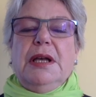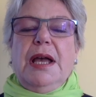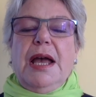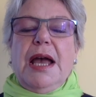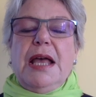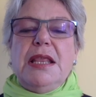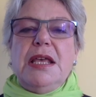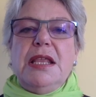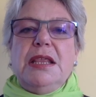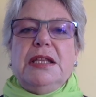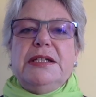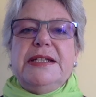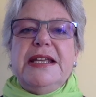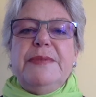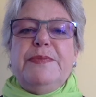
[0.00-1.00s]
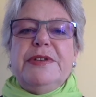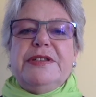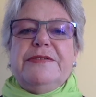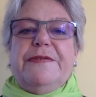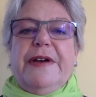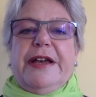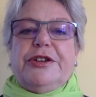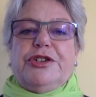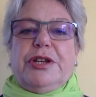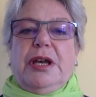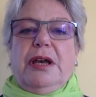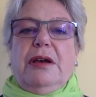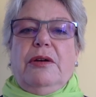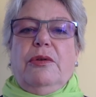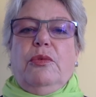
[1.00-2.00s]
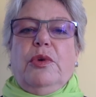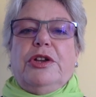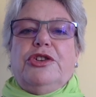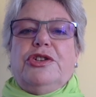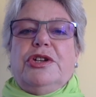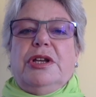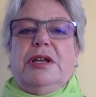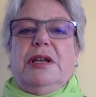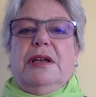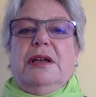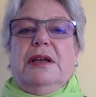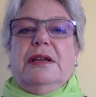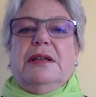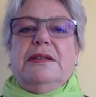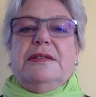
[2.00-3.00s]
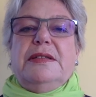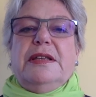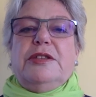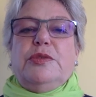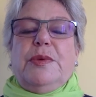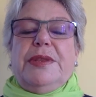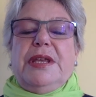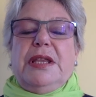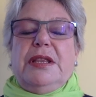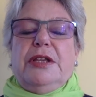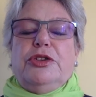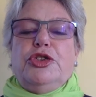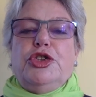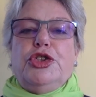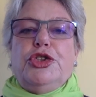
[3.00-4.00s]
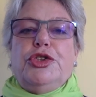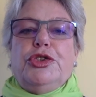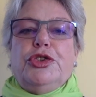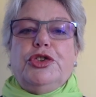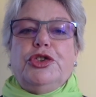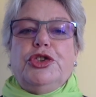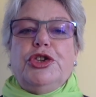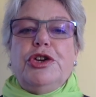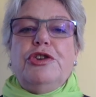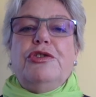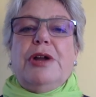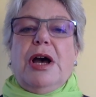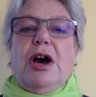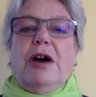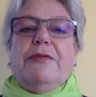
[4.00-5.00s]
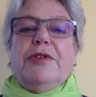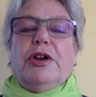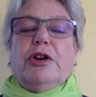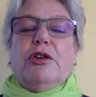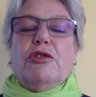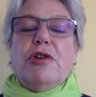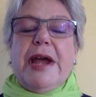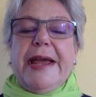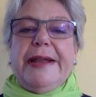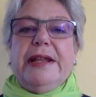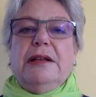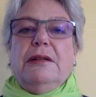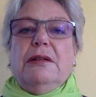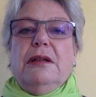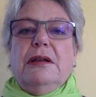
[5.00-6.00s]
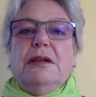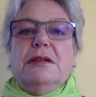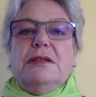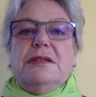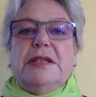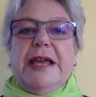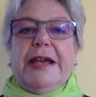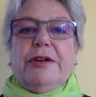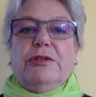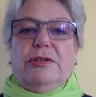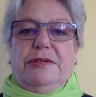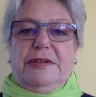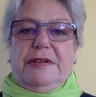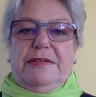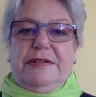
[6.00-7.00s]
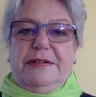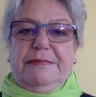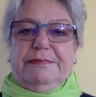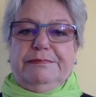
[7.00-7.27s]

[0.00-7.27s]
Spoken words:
And then the deepest fascia, which sits within the dura of the cranial sacral system.